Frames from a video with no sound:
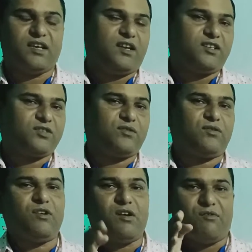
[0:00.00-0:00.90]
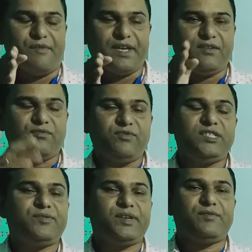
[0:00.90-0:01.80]
So, in which
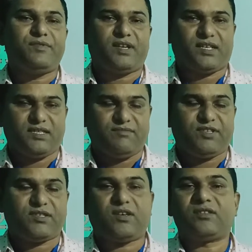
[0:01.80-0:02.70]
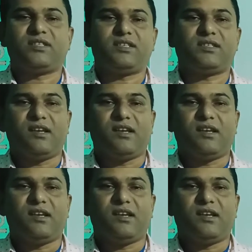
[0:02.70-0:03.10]
way you will achieve the success?